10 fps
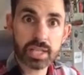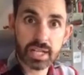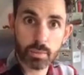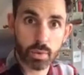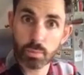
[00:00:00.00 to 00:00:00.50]
is
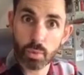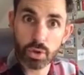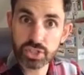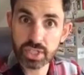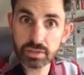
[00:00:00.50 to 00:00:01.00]
anyone
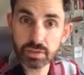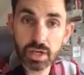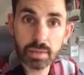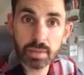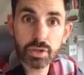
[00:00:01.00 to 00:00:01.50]
watching
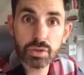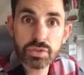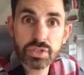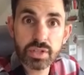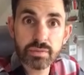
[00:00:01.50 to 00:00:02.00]

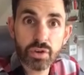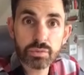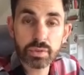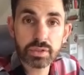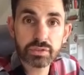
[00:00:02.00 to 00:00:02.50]
who's
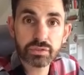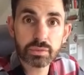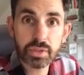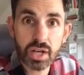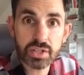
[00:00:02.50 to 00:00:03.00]
involved
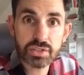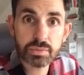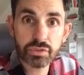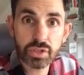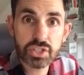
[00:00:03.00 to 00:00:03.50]
with
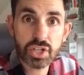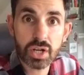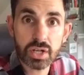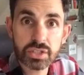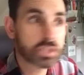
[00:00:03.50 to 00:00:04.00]
us, with Fully
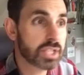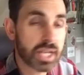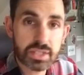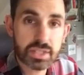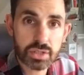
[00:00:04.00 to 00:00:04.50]
Charged? Could you
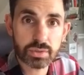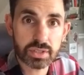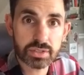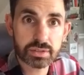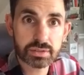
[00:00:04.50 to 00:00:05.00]
get in touch
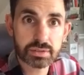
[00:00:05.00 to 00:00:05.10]
with us?